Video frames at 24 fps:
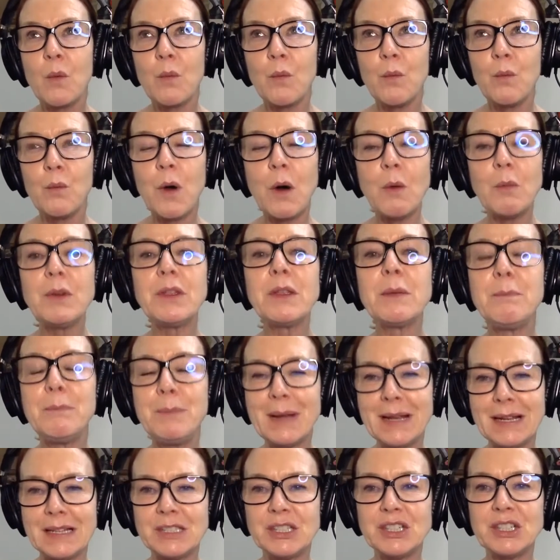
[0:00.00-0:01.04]
What were the
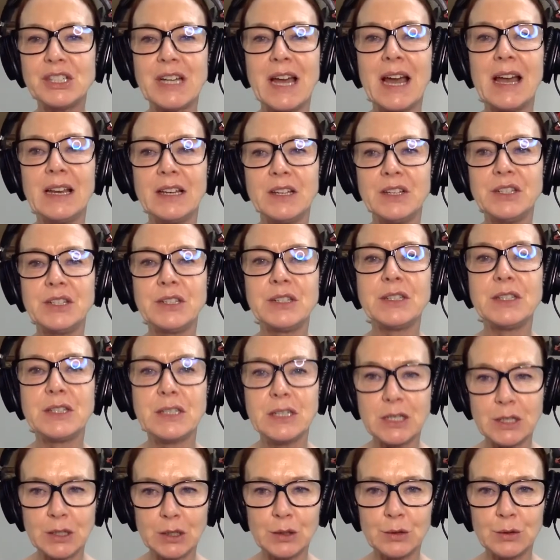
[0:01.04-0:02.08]
biggest challenges
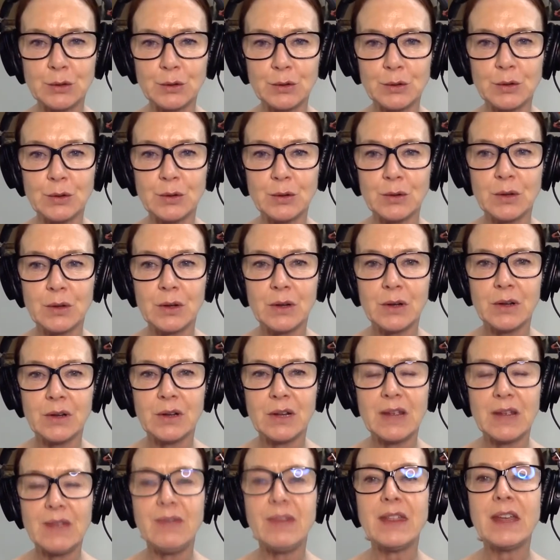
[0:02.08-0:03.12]
to you
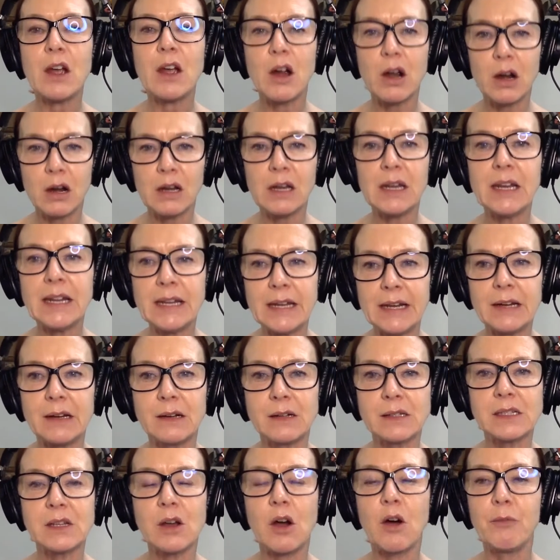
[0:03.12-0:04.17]
in the early
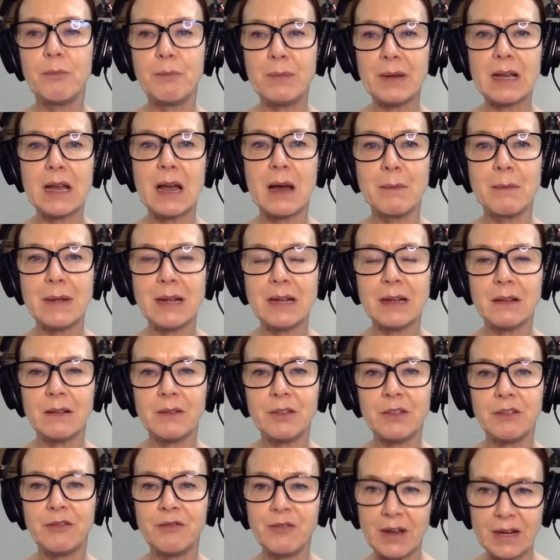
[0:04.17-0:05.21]
years of becoming
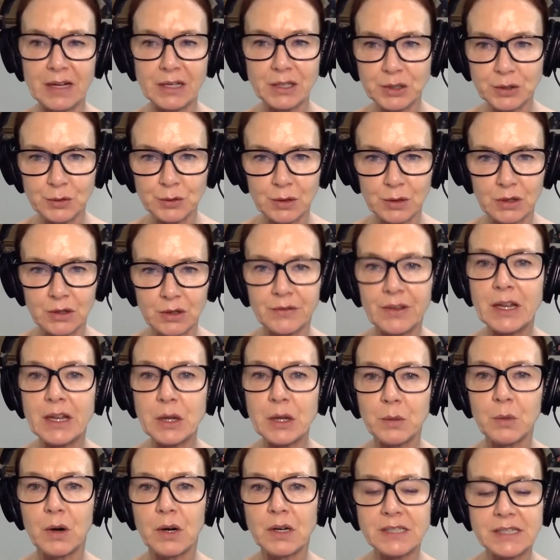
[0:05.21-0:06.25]
the fine jeweler that you
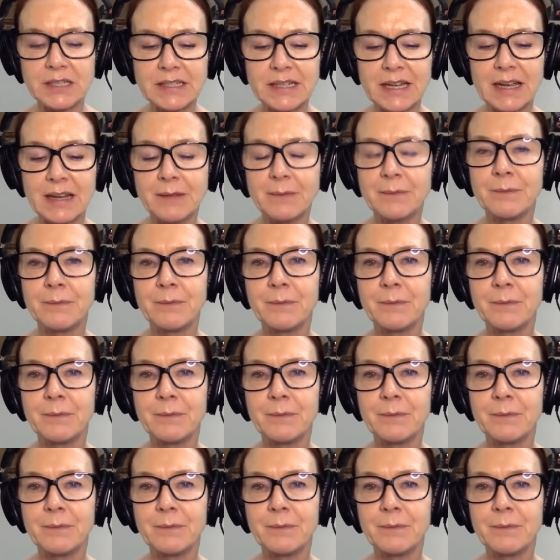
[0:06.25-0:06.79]
are today?